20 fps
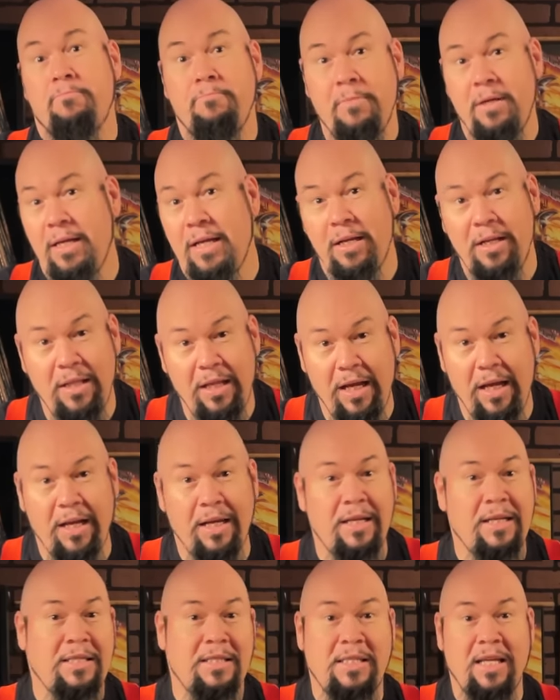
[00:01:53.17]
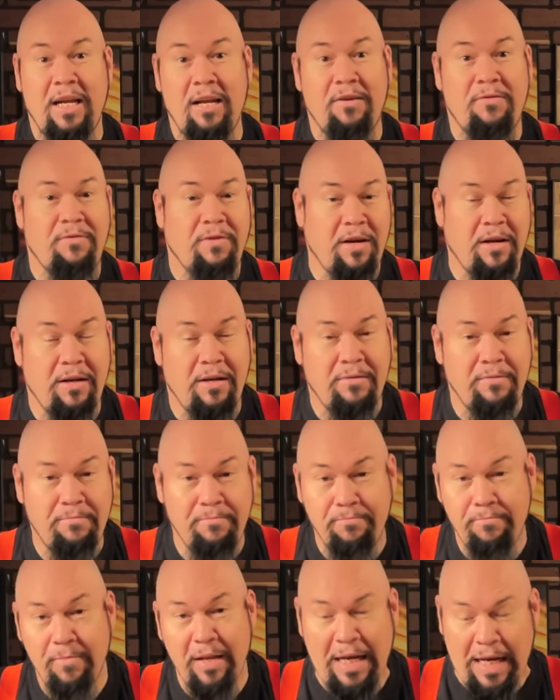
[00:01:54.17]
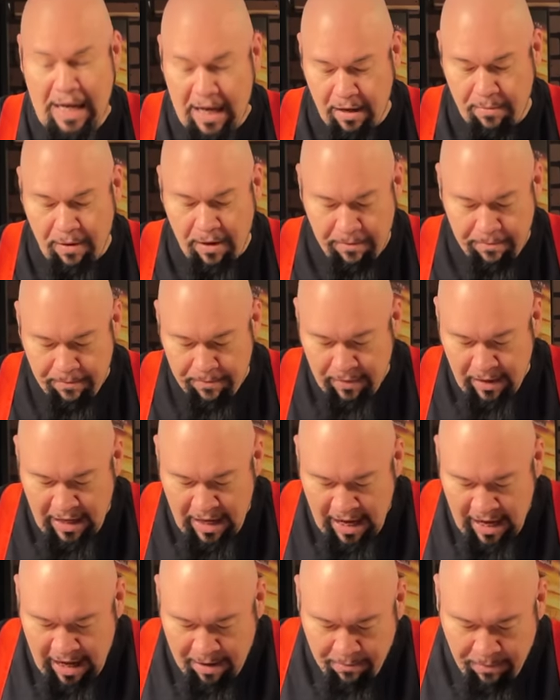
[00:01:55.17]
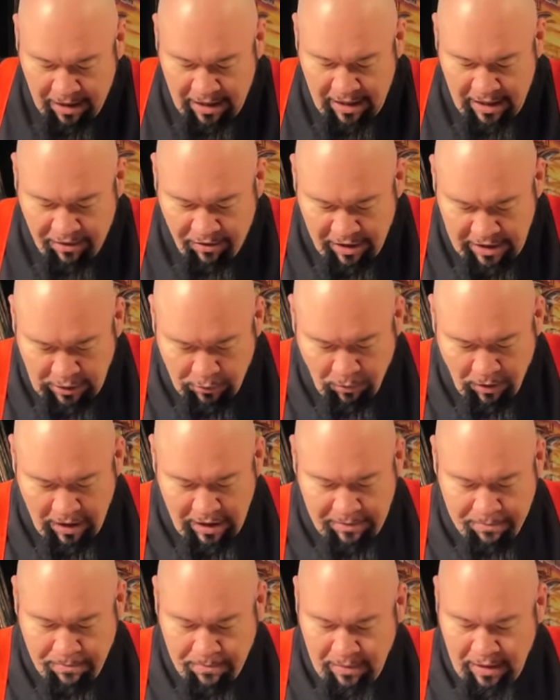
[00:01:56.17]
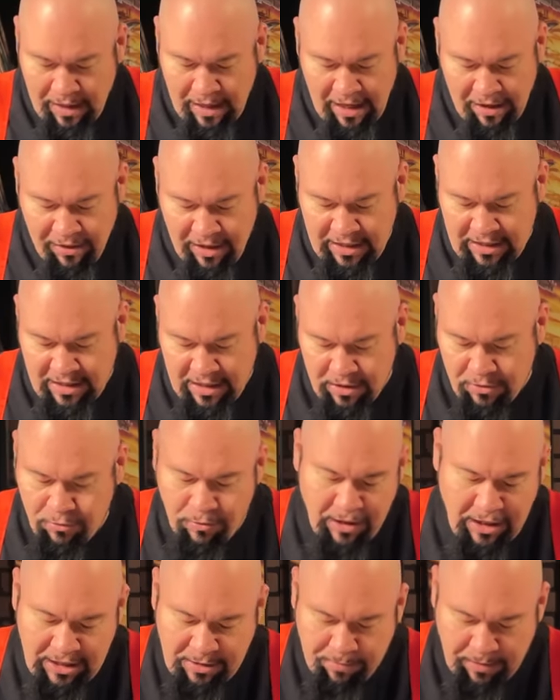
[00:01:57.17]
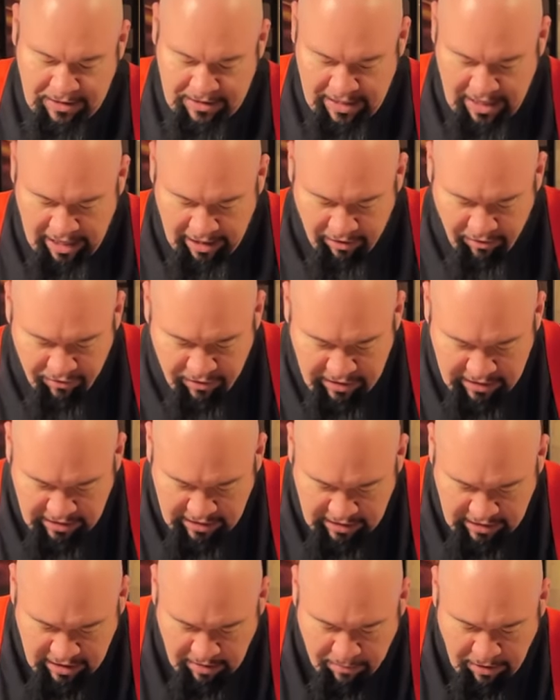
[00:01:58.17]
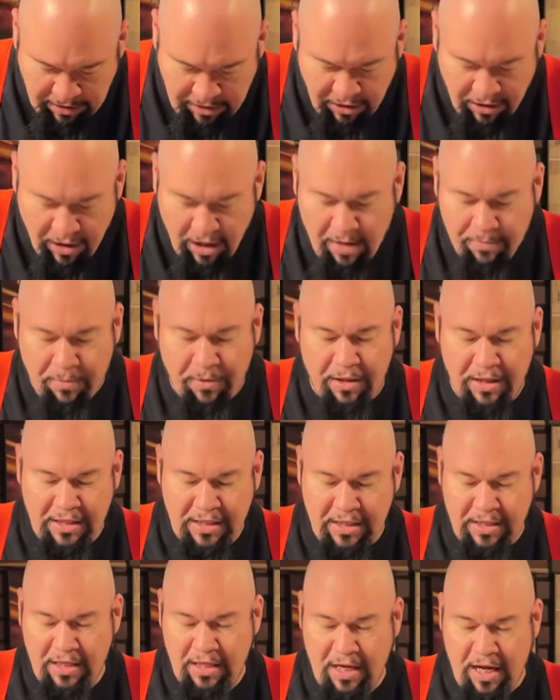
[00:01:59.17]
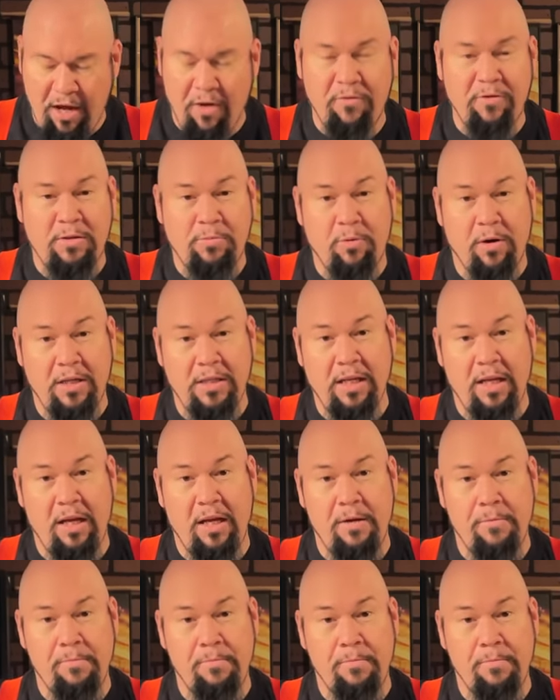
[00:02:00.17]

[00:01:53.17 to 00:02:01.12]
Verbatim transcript: in the end instead of a uh, nib. But this one this is really spectacular. This is the Montegrappa. This is the Elvis Presley